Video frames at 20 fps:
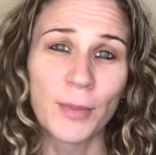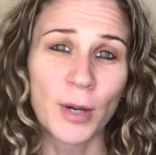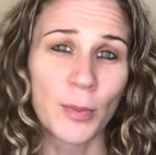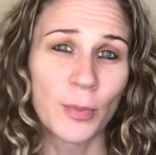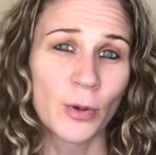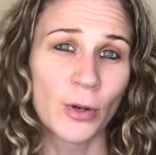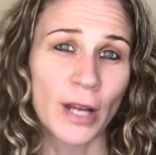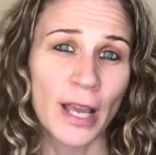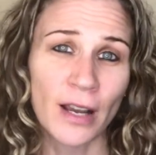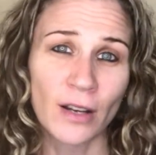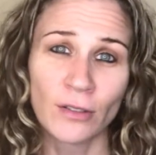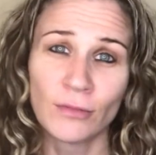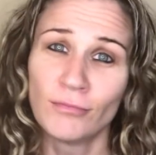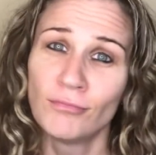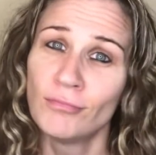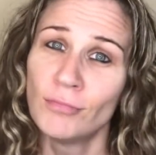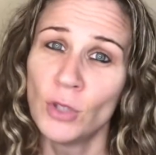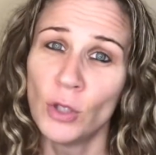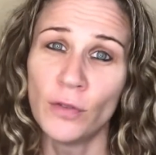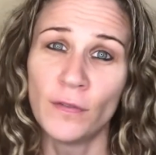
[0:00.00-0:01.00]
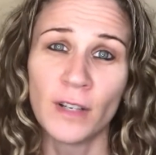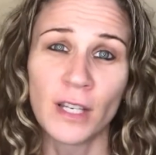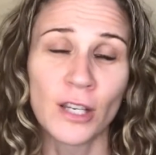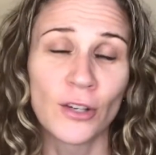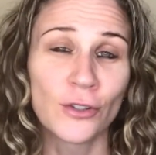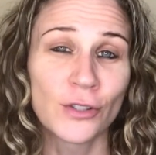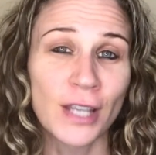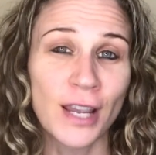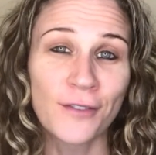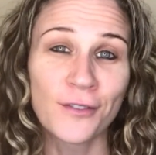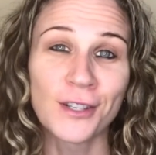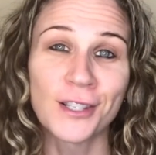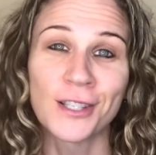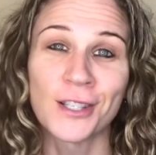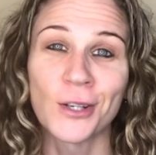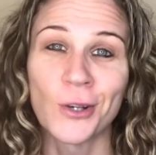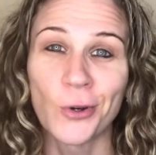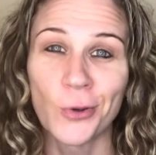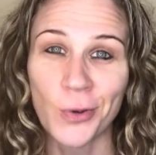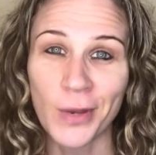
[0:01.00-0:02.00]
I put out new videos every
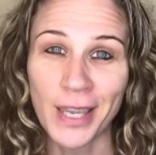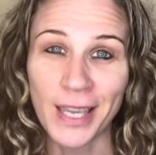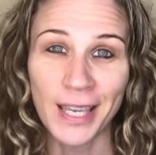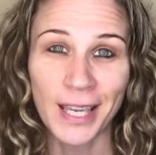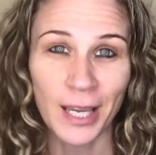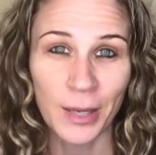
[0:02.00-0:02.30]
single week.